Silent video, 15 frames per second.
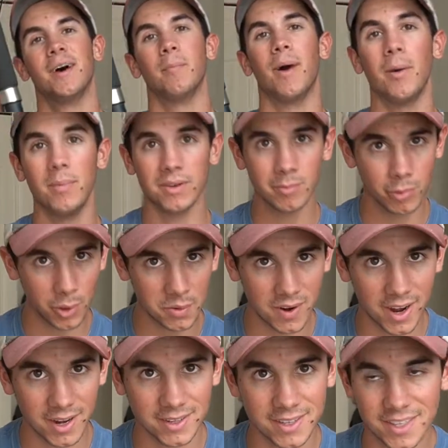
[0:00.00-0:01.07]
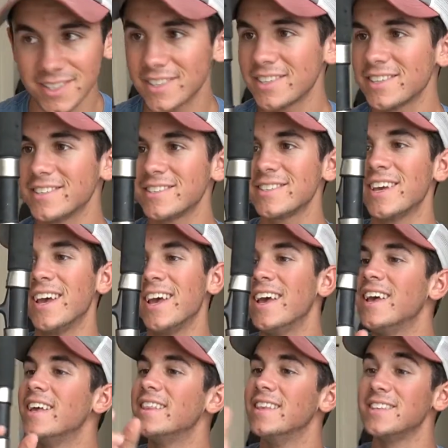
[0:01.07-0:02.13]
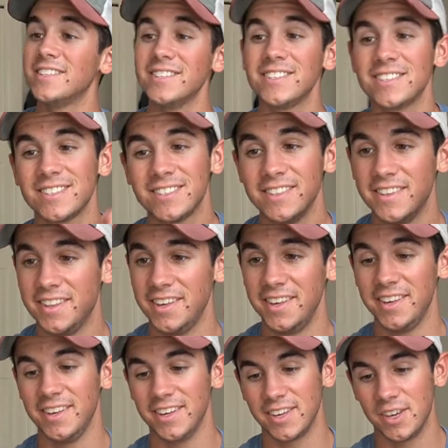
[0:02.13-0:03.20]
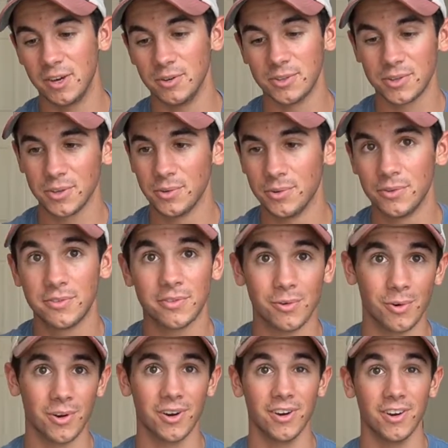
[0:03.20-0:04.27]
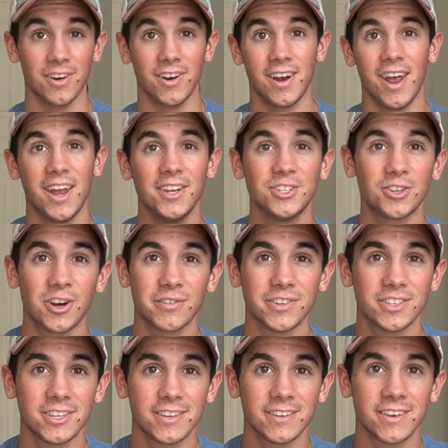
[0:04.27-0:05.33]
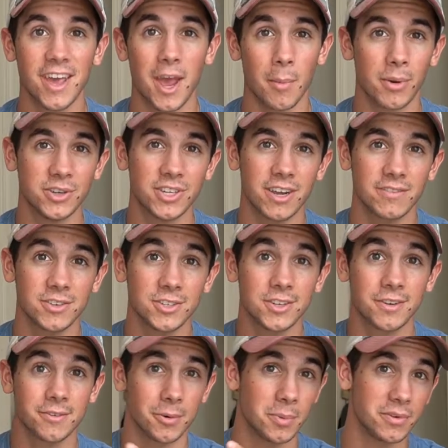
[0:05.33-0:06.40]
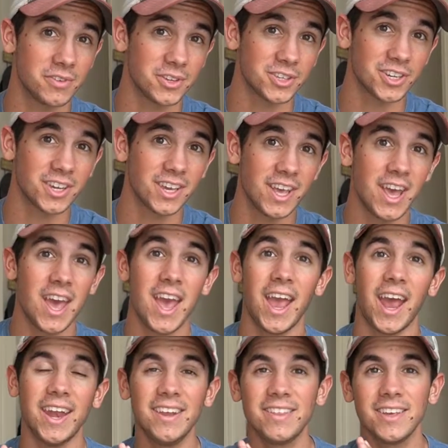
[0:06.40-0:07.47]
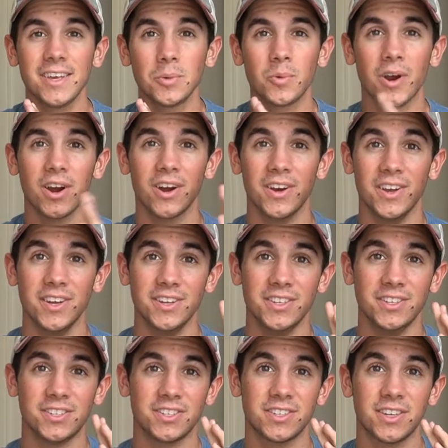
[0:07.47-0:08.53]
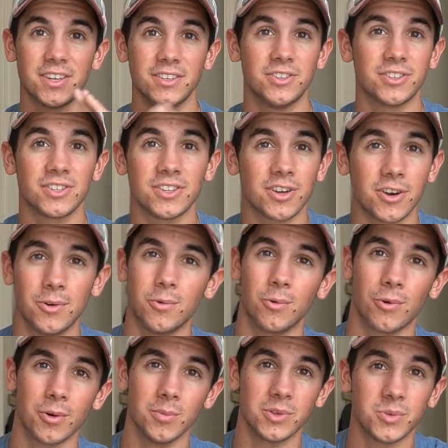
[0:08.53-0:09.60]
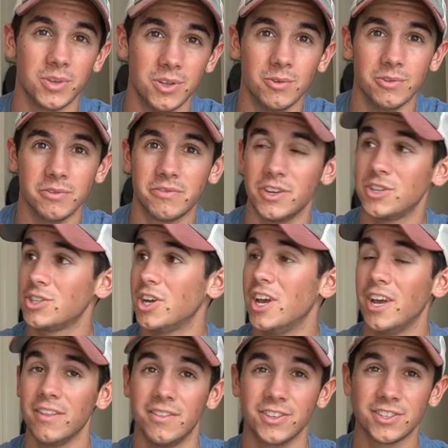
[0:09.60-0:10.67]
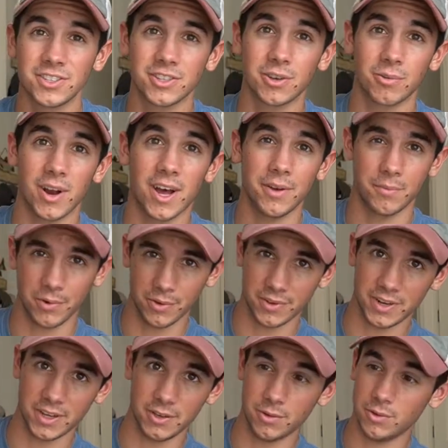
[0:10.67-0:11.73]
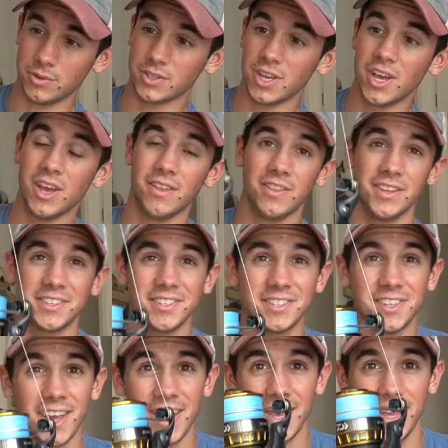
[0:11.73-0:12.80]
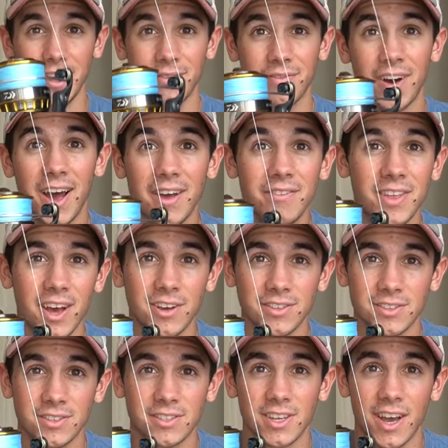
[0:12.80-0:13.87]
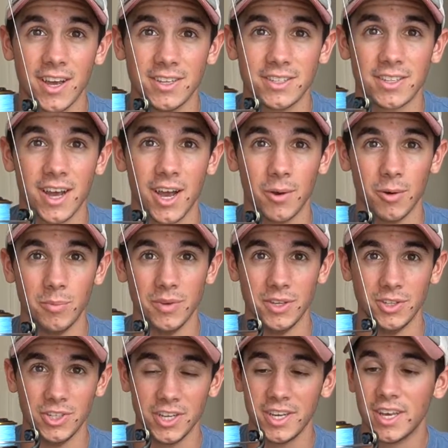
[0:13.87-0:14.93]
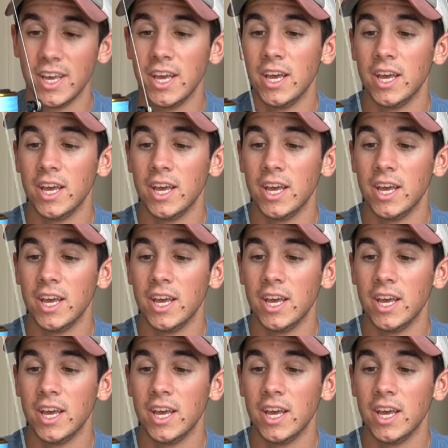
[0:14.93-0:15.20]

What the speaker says: my big boy rod. This is the go-to for any shark fishing, amberjack fishing, grouper fishing, anything where it is just a tug of war between you and the fish. This is the rod and reel that I use. This is a 5,000 size Daiwa BG.